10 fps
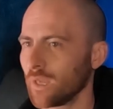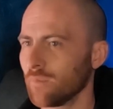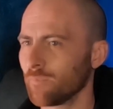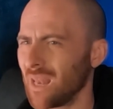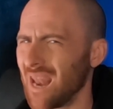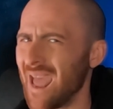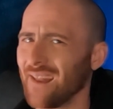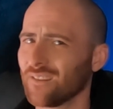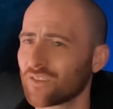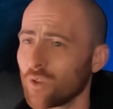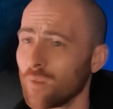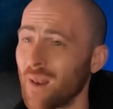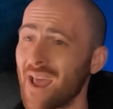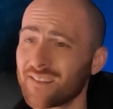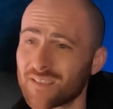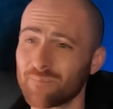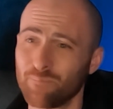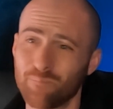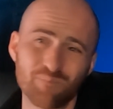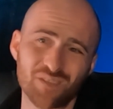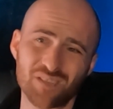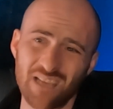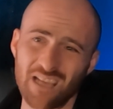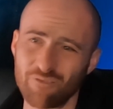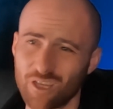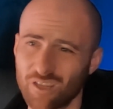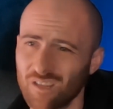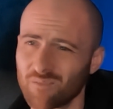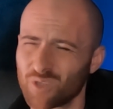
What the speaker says: a plant. So the plants are scarier than the